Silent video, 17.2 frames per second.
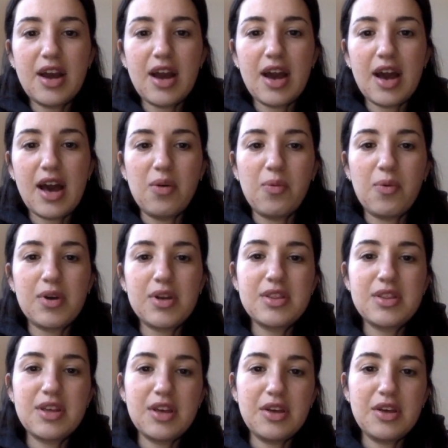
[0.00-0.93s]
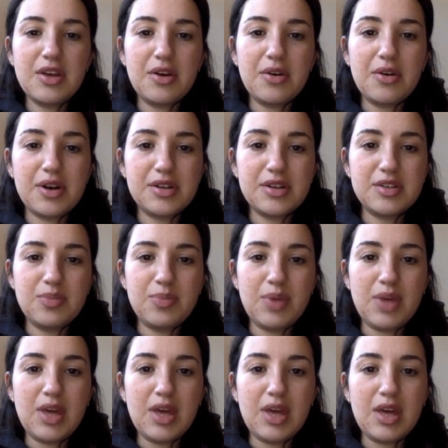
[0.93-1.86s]
I wanted the yogurt to
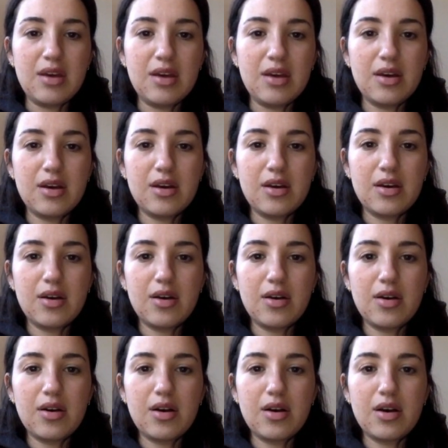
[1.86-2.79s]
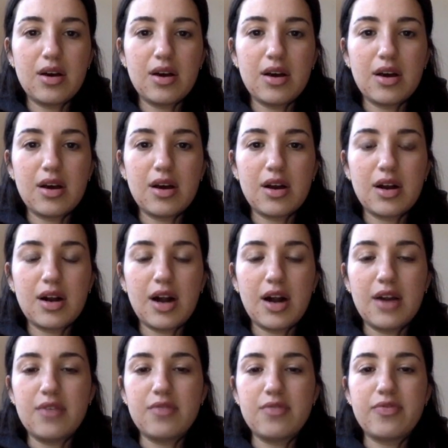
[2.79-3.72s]
be kind
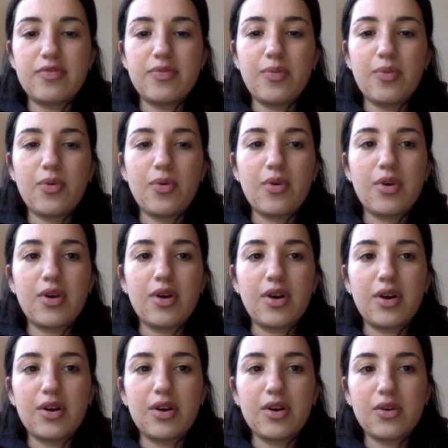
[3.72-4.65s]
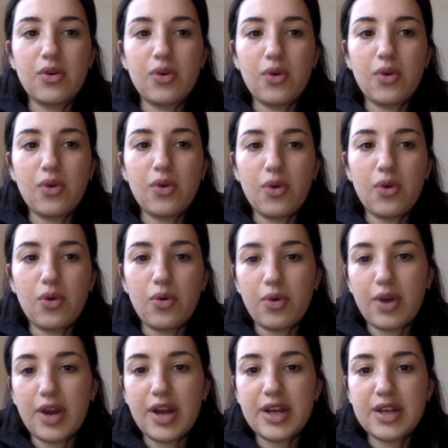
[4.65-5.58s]
of more
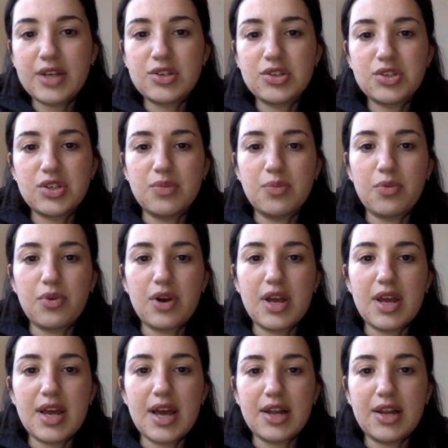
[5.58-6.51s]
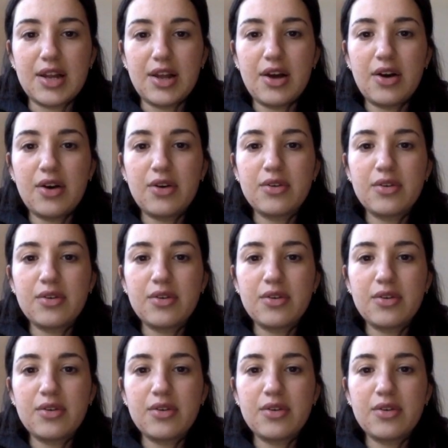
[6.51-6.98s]
orange and more yellow,